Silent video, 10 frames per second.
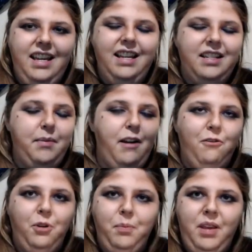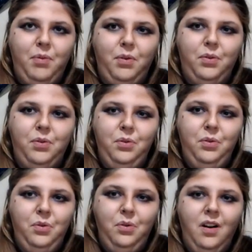is about four people
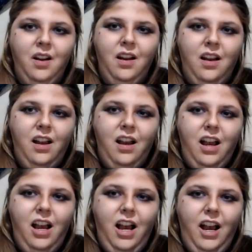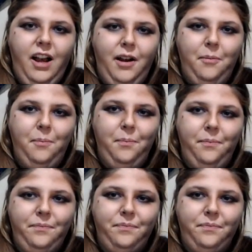who um,